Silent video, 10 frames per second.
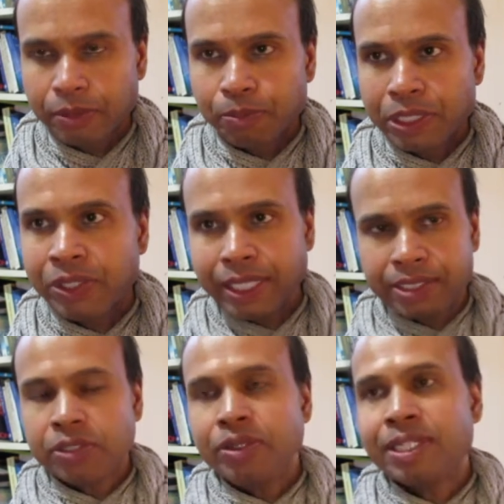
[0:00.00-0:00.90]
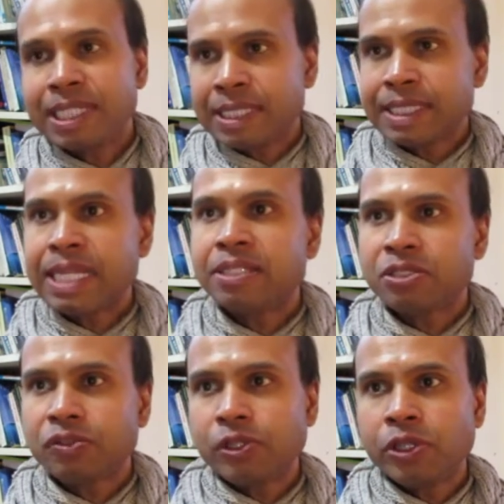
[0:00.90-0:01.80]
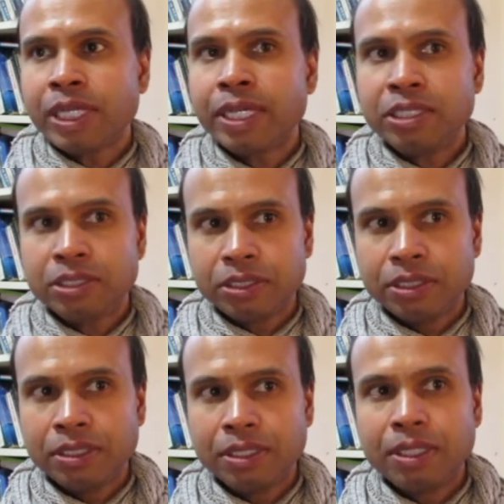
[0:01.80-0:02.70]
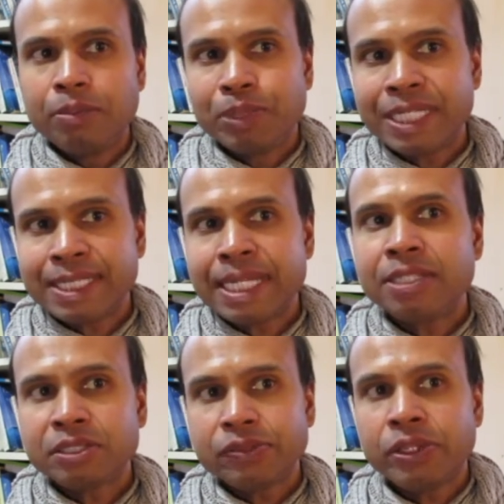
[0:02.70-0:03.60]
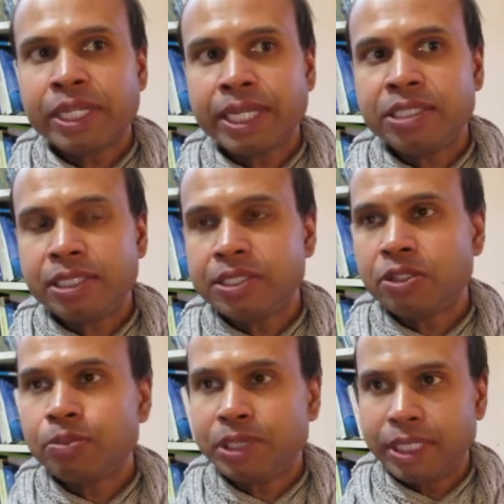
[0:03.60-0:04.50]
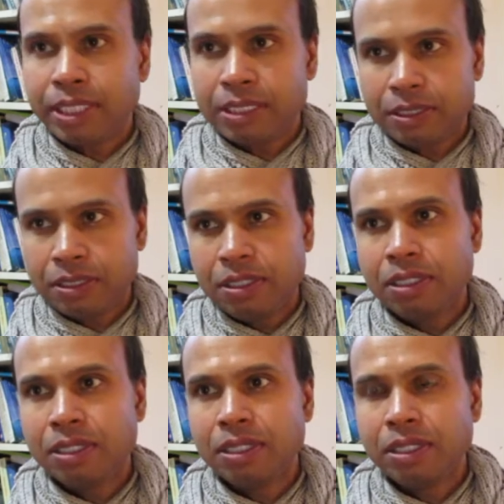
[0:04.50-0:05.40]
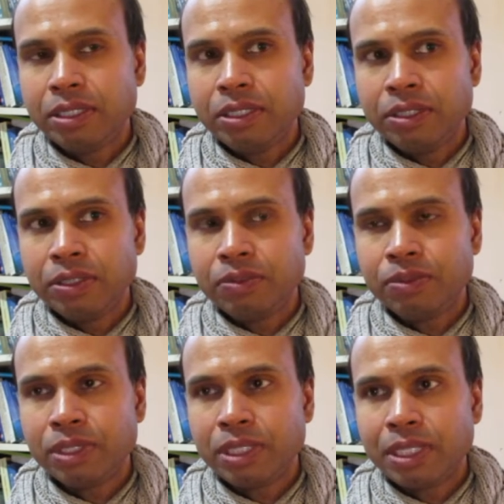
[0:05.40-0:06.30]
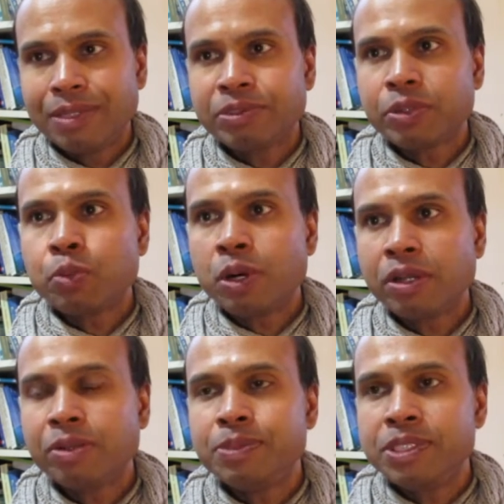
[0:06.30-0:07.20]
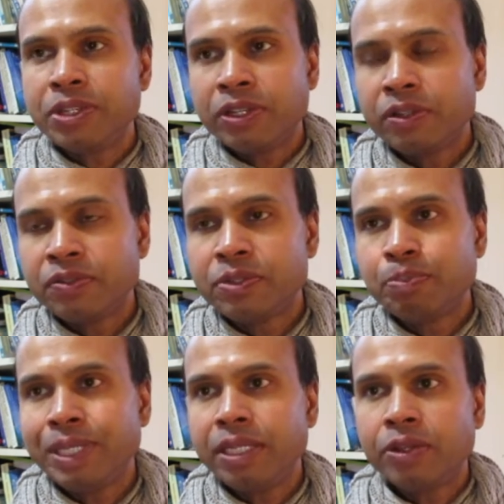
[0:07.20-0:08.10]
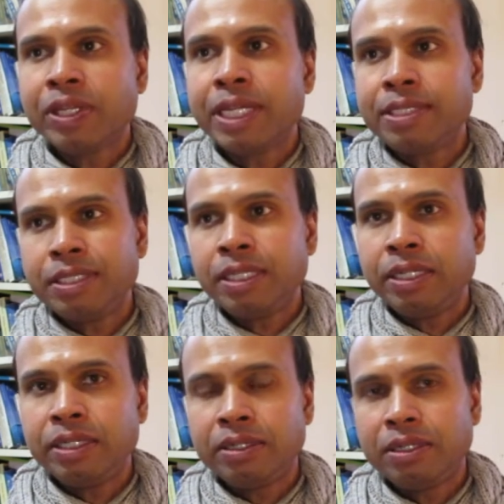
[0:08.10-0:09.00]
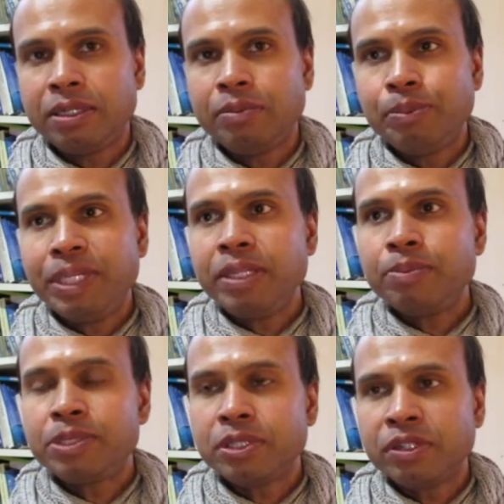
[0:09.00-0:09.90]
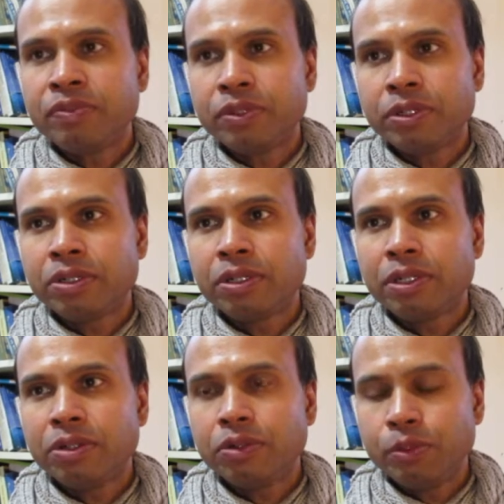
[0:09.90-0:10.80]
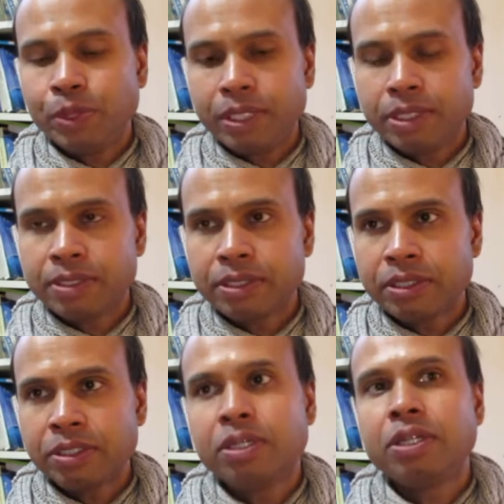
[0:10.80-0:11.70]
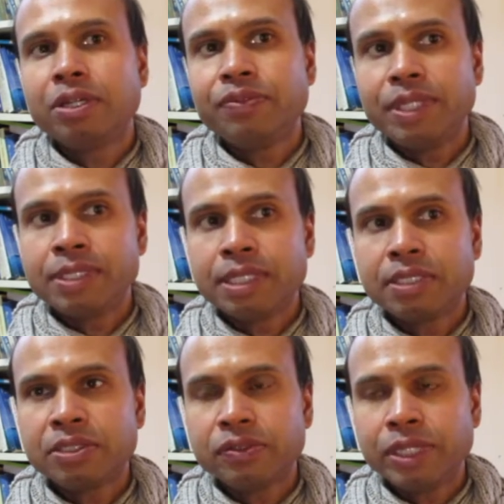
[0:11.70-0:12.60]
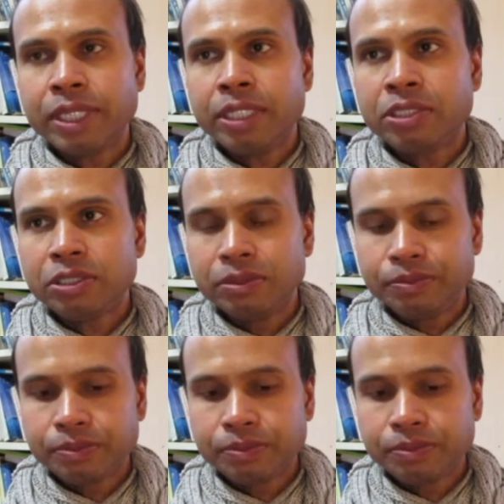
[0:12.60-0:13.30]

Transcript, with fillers: But okay, so there's a sense of location, but a sense of location is an object, you know. So what observes being located here? Be the observer or the witnesser of this sense of location.